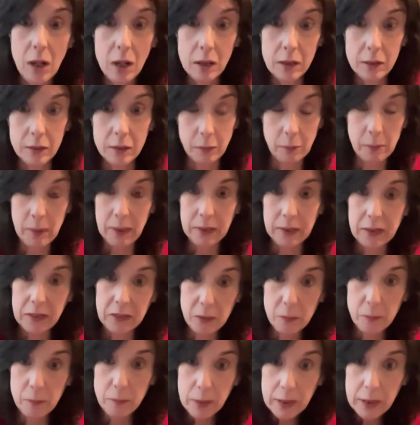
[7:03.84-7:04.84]
I mean, that's
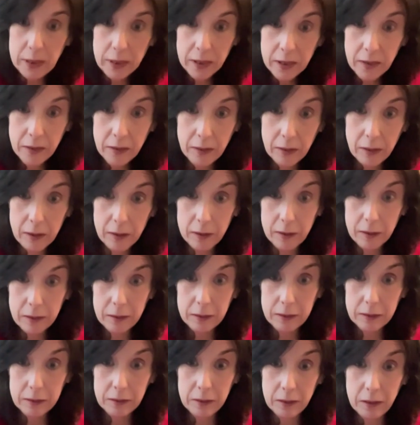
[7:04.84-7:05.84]
a big
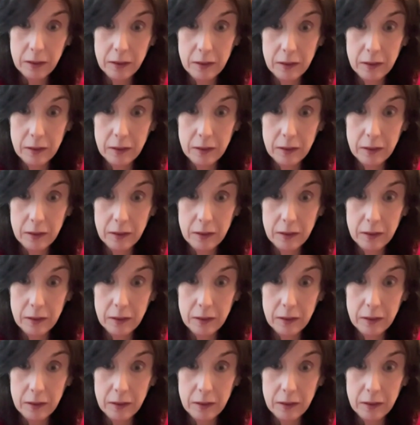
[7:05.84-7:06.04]
time